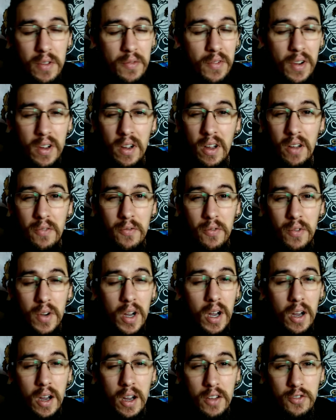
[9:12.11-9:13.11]

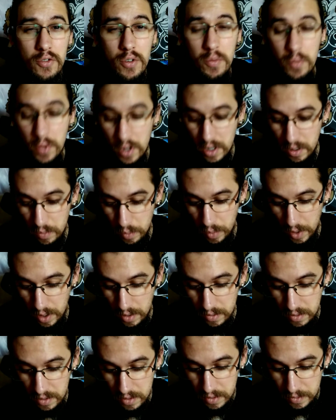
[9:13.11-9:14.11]
500 million
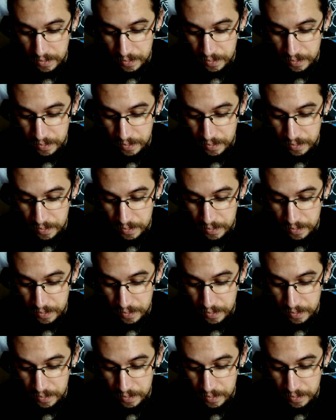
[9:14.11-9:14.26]
pounds.